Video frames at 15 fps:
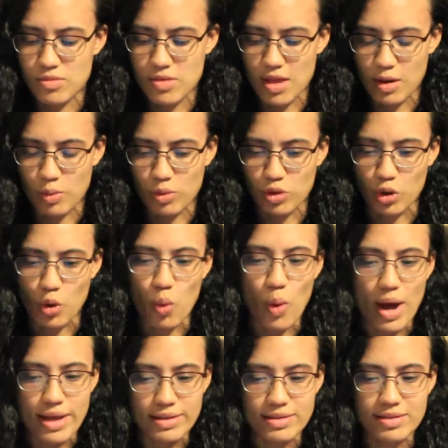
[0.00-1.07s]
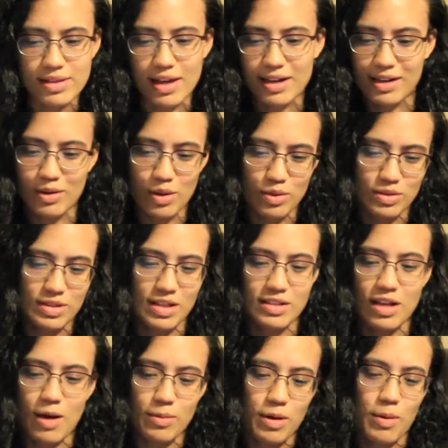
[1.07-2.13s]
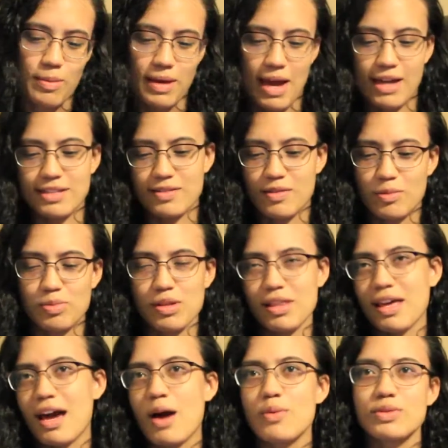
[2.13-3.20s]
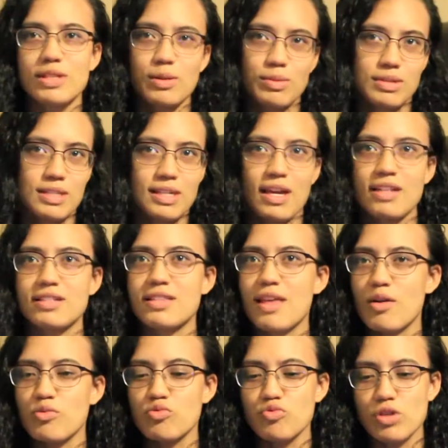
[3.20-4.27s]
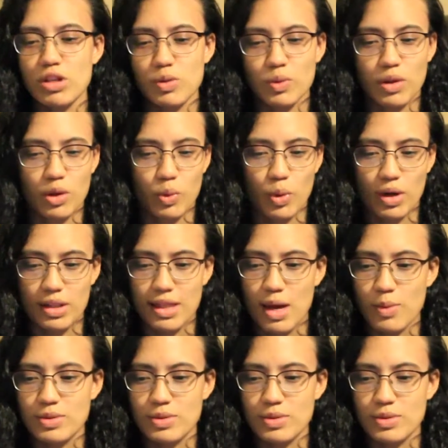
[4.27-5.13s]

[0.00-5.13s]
like with the quest, like it says upcoming act to complete, like I was able to get to that really, really quickly.